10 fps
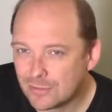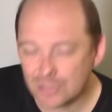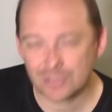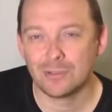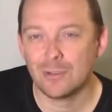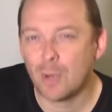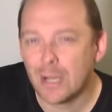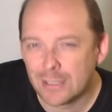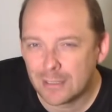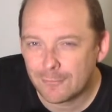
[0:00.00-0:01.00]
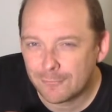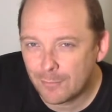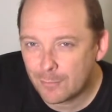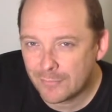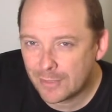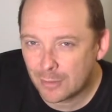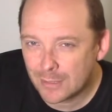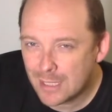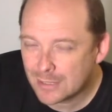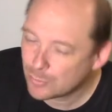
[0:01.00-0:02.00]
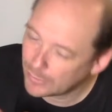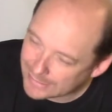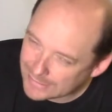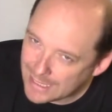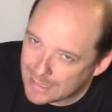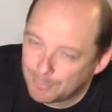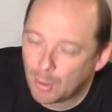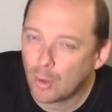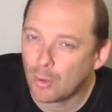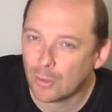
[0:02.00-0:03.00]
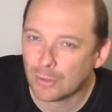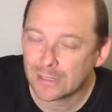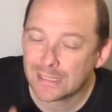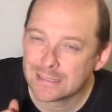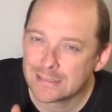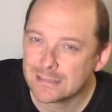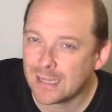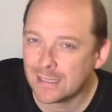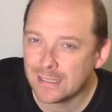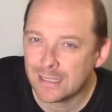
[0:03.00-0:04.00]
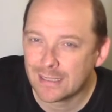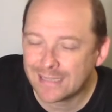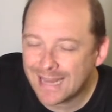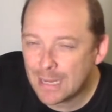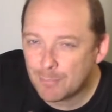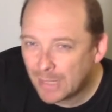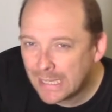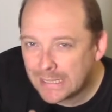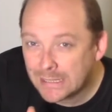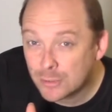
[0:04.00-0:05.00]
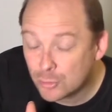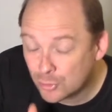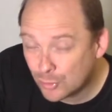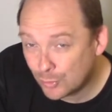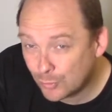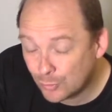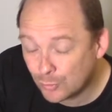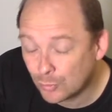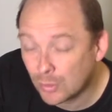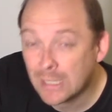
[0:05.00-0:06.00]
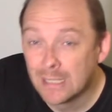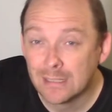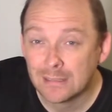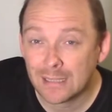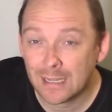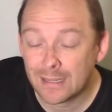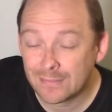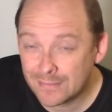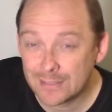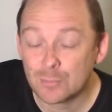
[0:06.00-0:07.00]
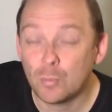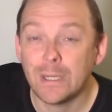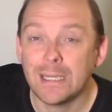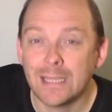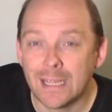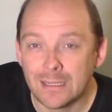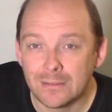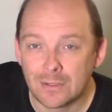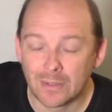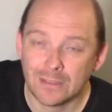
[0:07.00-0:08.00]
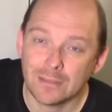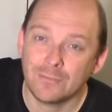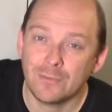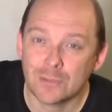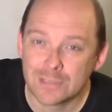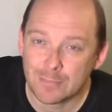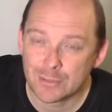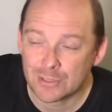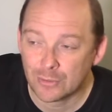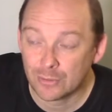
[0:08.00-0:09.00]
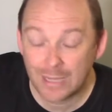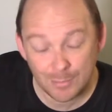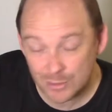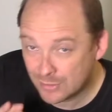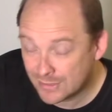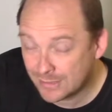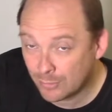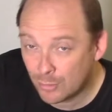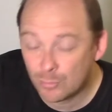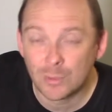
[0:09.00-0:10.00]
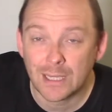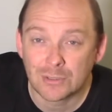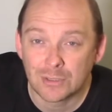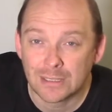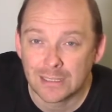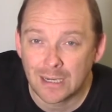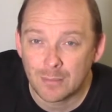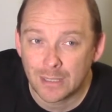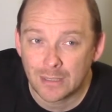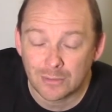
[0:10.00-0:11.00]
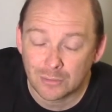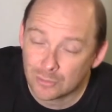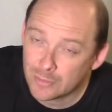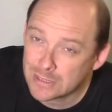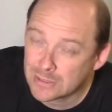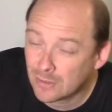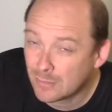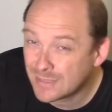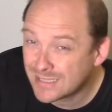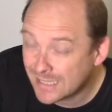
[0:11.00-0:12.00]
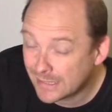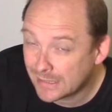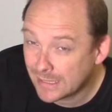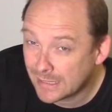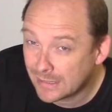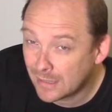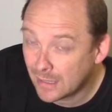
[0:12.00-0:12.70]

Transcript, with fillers: Just a reminder from the video last week, NADDPOD is starting campaign two uh, this weekend. I think the first episode, episode zero, will actually come out US time Saturday.